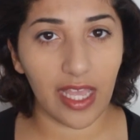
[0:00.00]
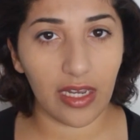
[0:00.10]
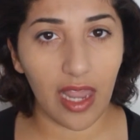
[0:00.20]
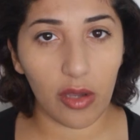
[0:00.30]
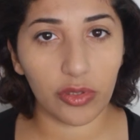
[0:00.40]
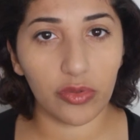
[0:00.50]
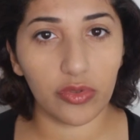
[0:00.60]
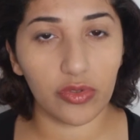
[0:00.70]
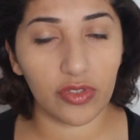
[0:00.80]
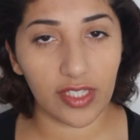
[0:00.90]
that allow you
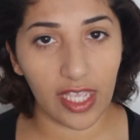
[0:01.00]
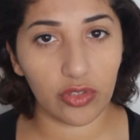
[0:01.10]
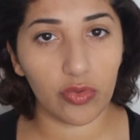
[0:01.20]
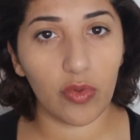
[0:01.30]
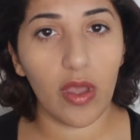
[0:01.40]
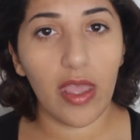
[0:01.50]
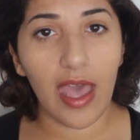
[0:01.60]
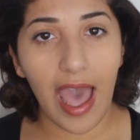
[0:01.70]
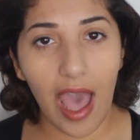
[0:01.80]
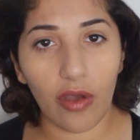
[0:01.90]
to schedule
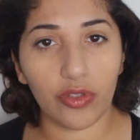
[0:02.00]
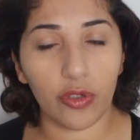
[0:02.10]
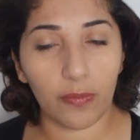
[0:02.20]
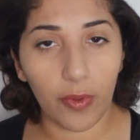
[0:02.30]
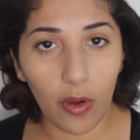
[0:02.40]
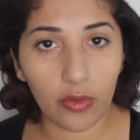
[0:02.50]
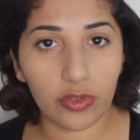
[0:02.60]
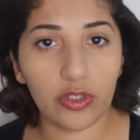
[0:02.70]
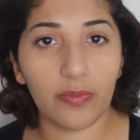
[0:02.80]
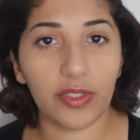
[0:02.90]
out your post.